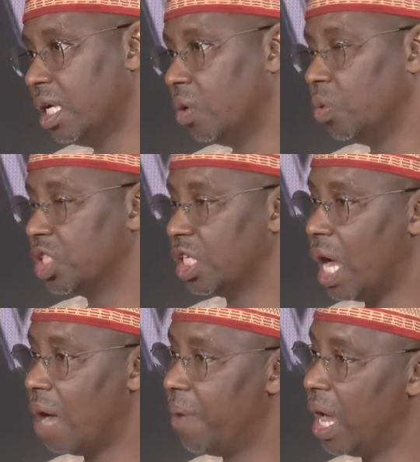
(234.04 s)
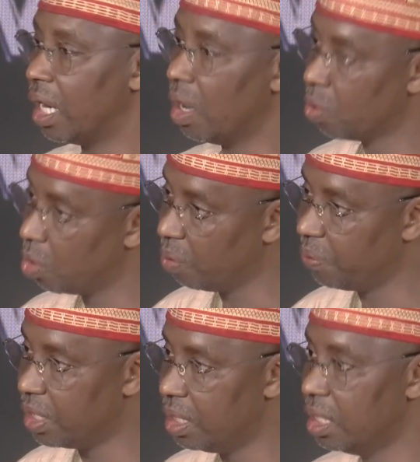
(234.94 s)
We should have a rank
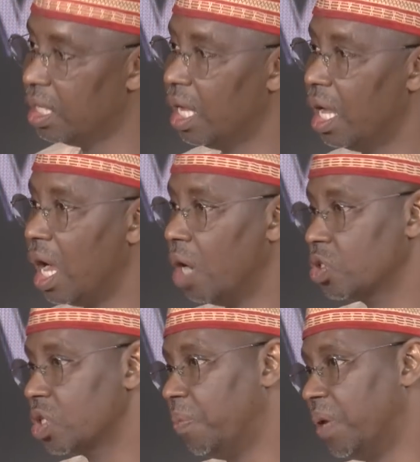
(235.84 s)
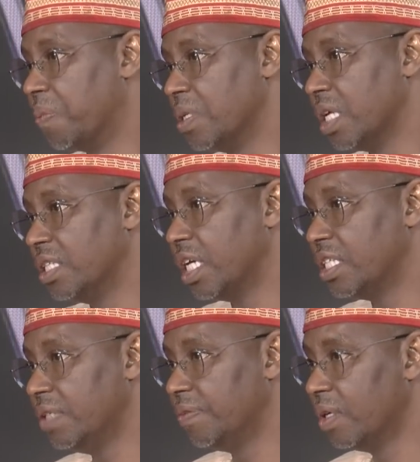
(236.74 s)
free House of
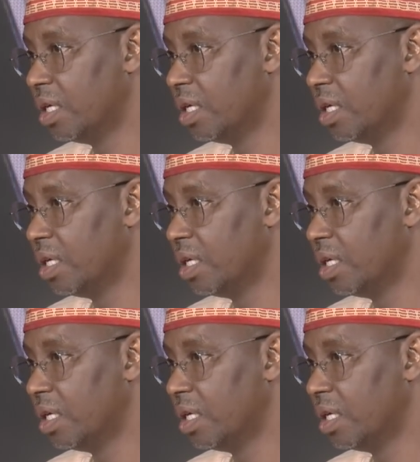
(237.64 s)
Representatives